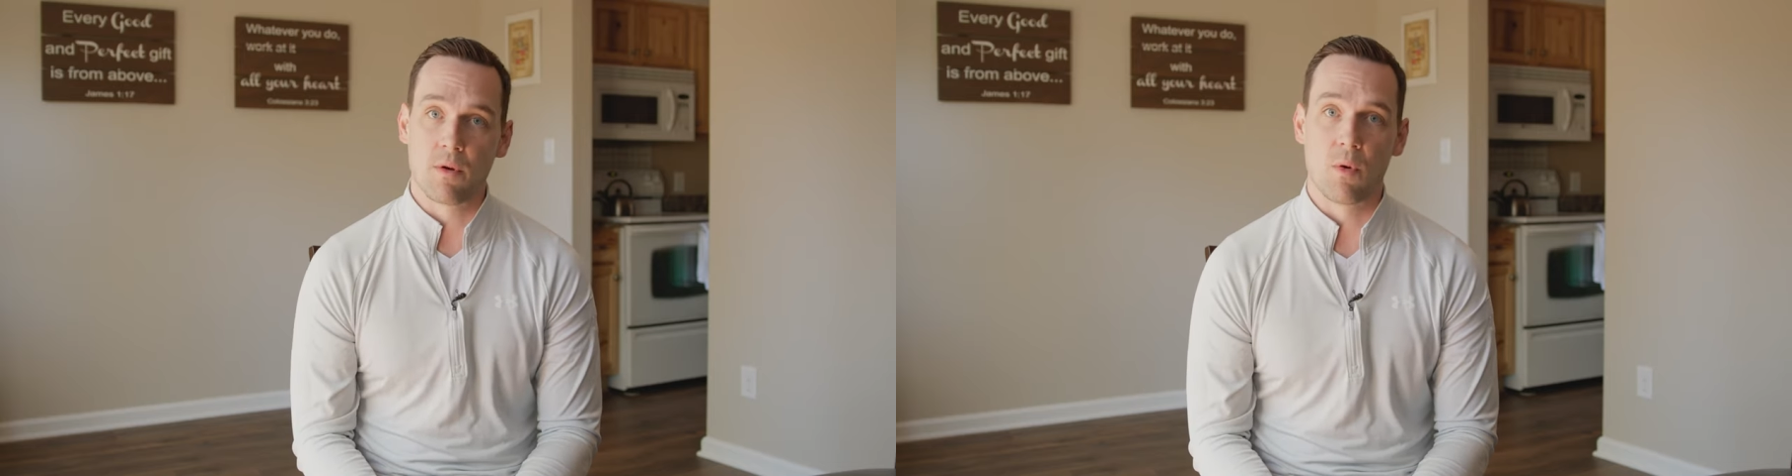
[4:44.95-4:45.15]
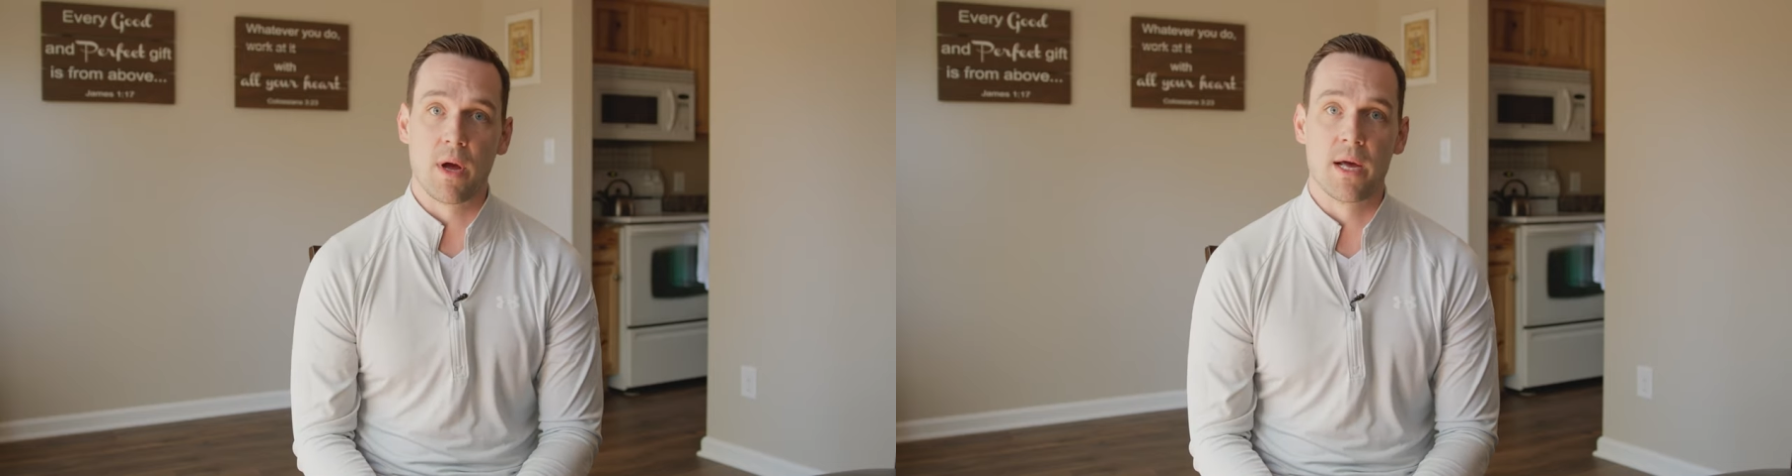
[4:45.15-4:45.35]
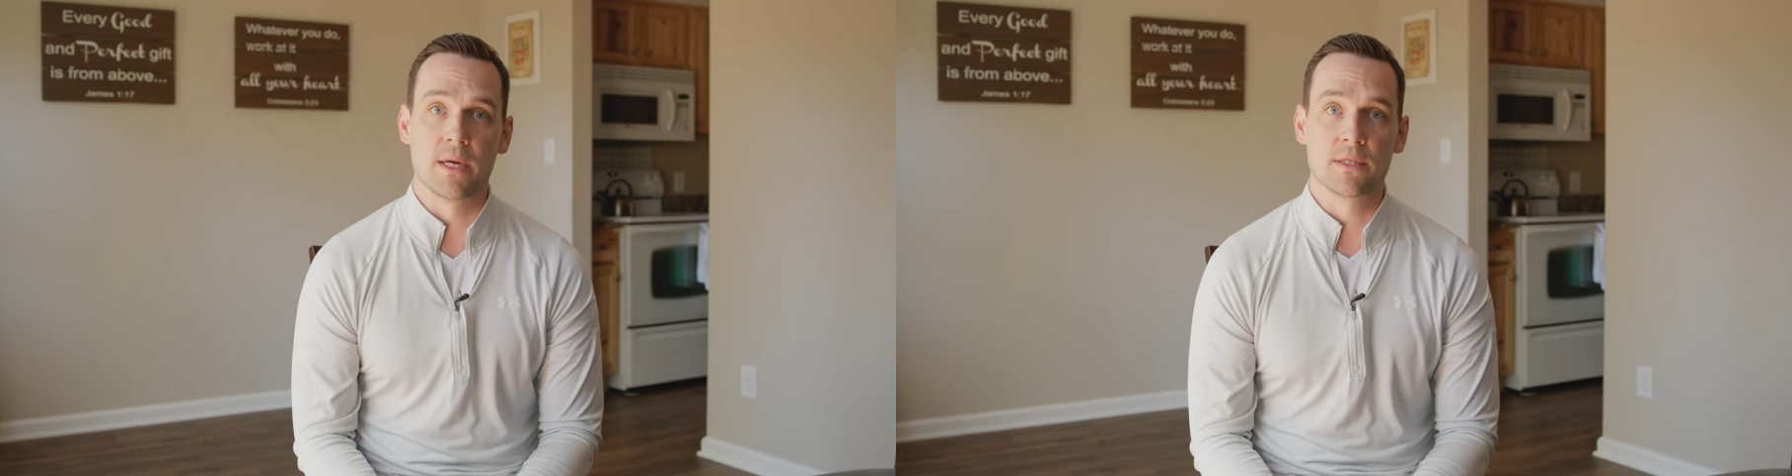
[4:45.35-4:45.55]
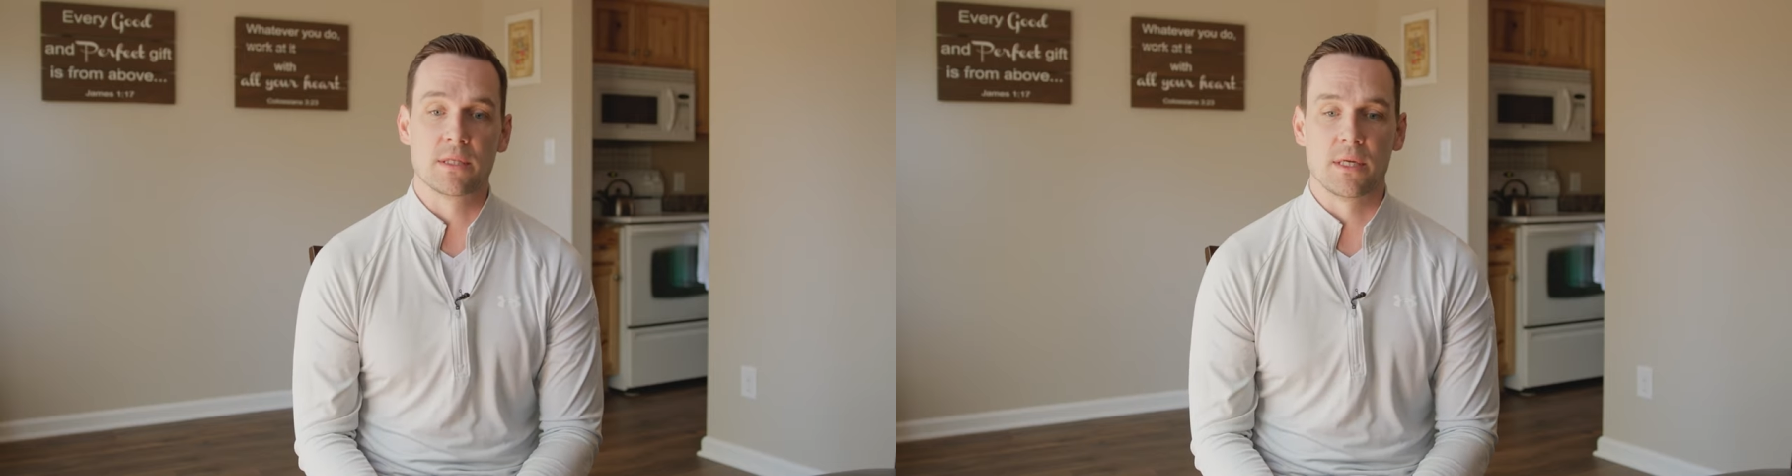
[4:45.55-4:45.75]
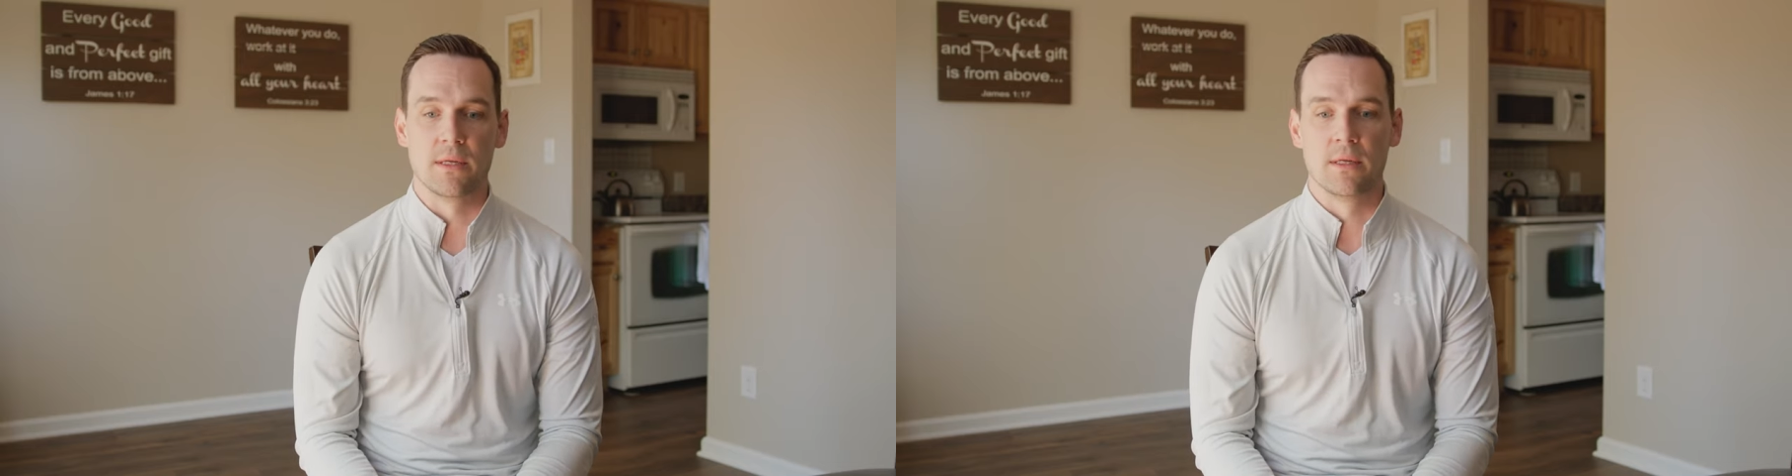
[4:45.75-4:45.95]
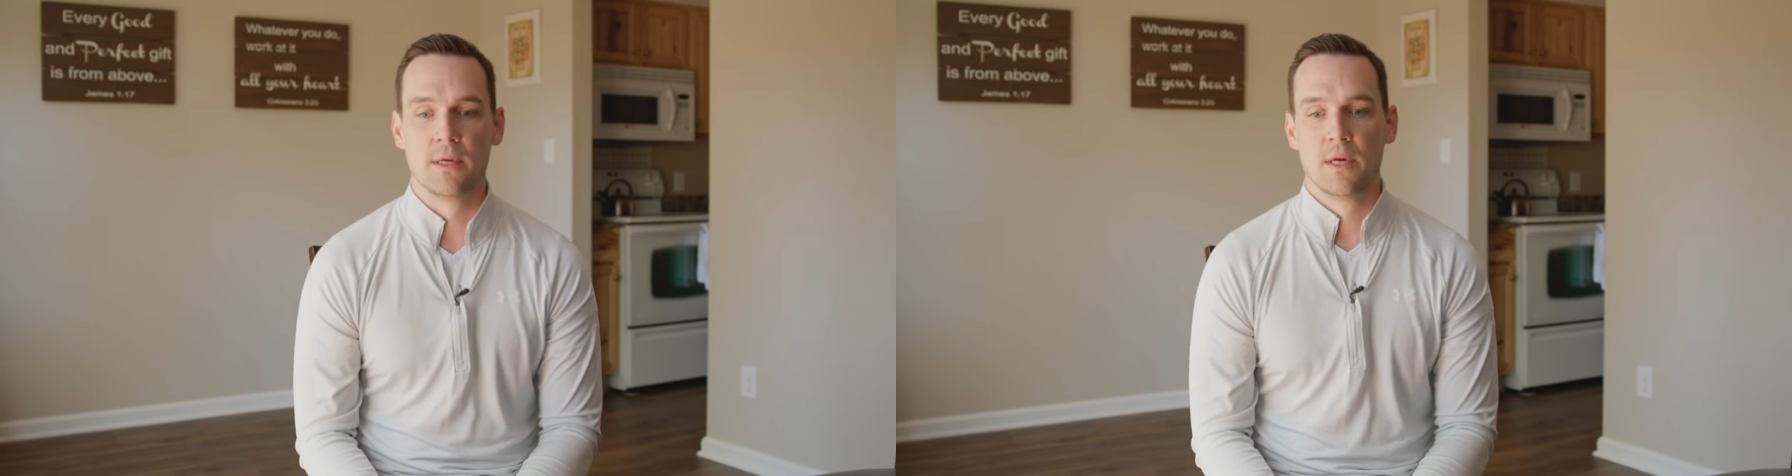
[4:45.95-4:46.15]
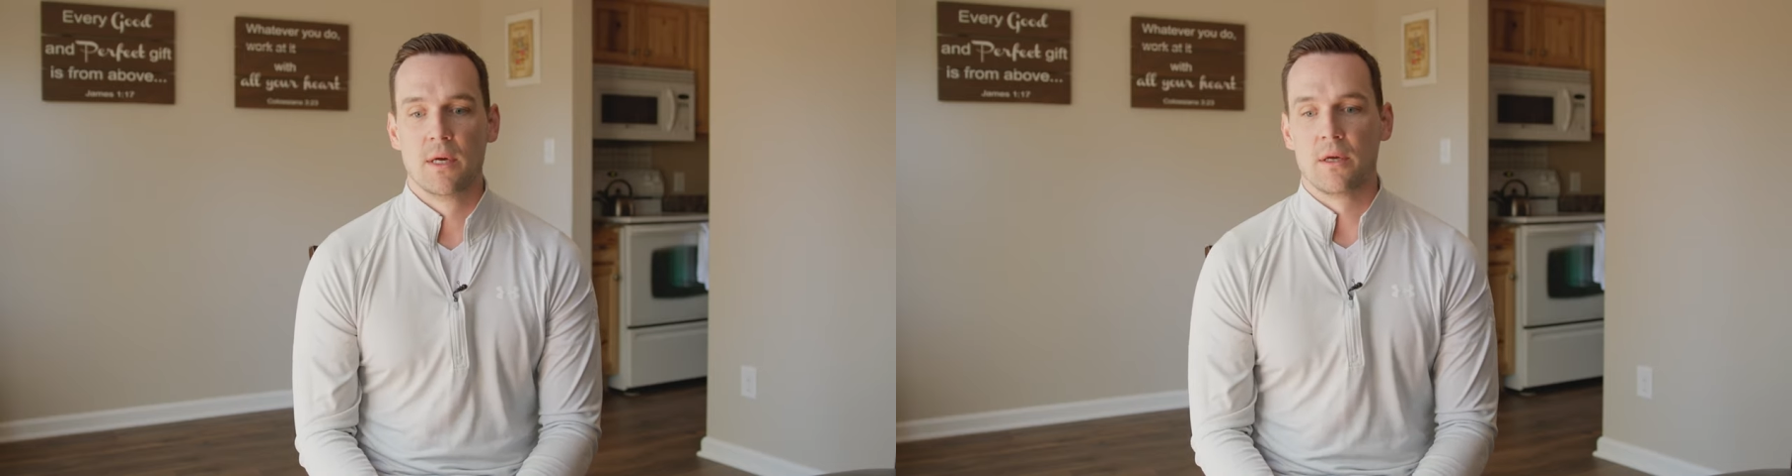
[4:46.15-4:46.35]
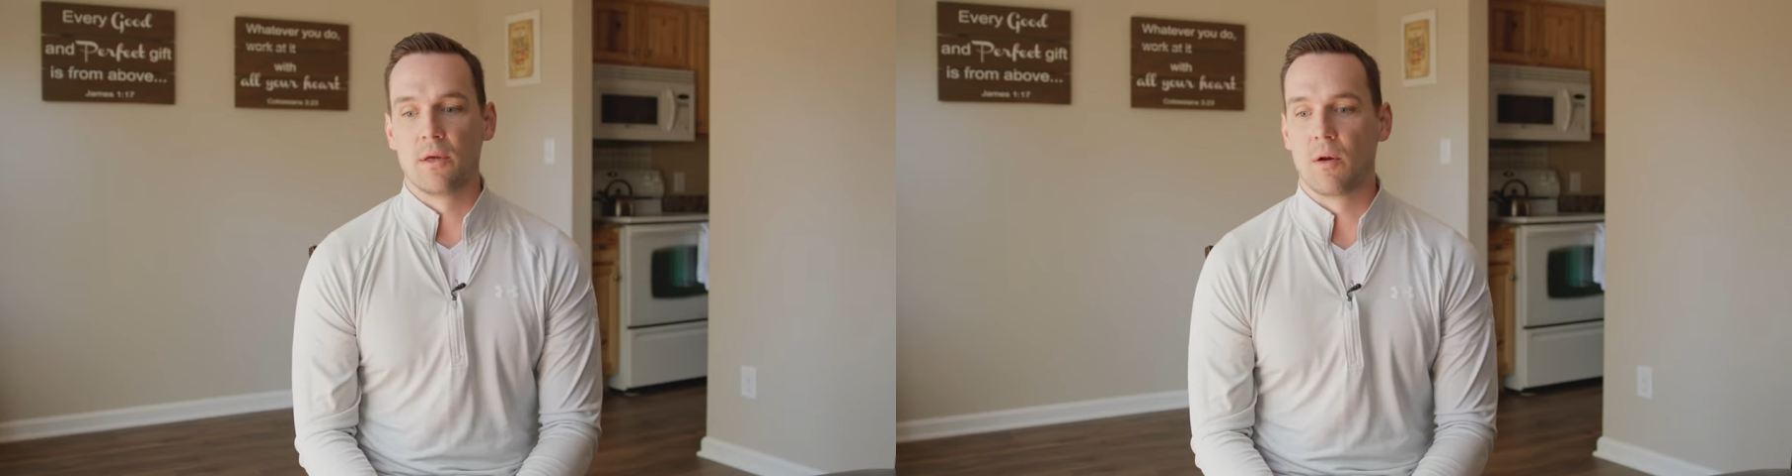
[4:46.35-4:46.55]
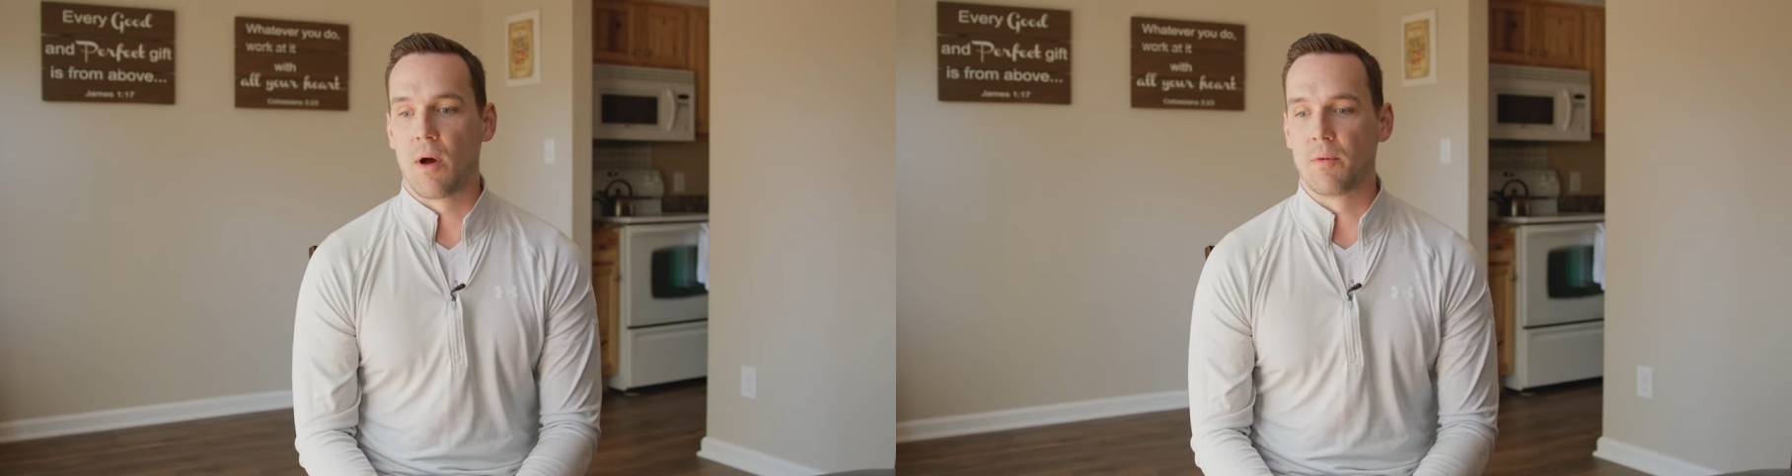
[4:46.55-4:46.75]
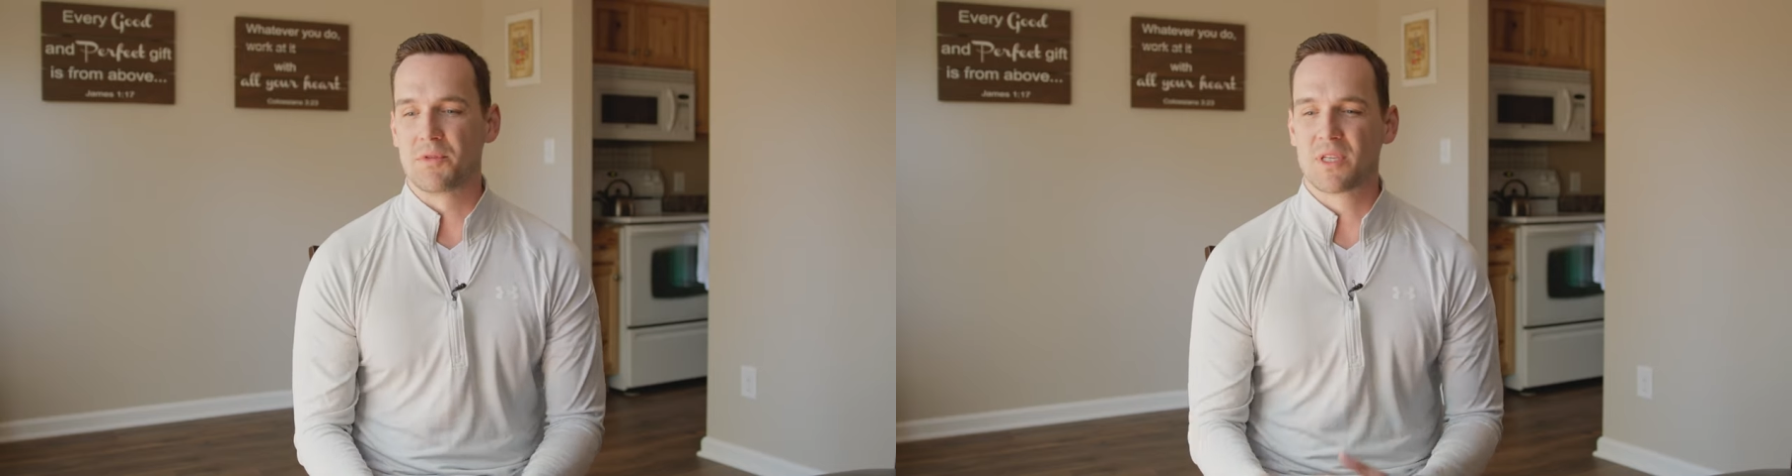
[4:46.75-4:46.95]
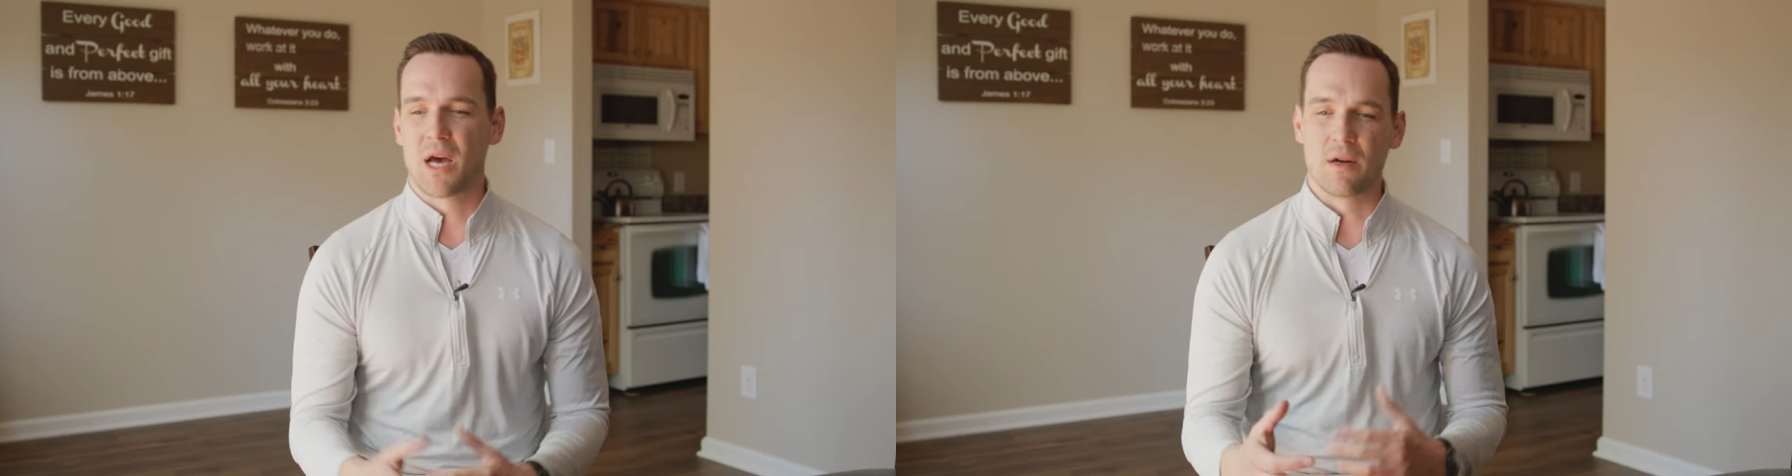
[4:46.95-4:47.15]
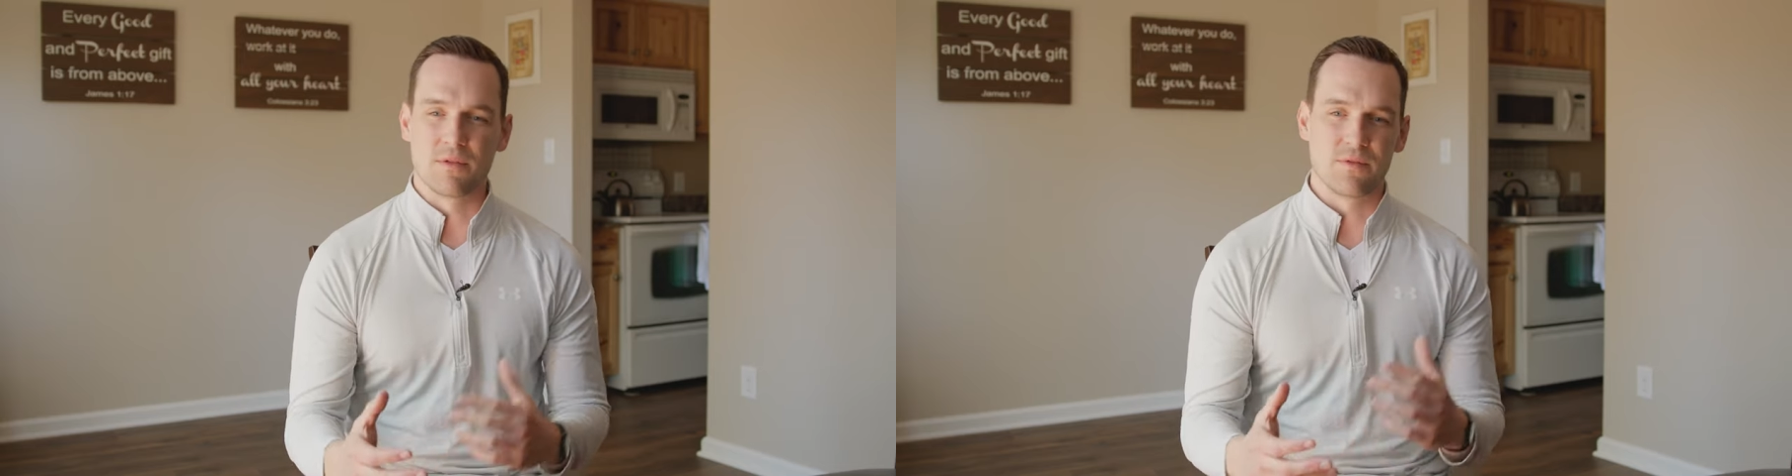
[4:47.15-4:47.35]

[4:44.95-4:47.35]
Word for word: requests and you know, I was kind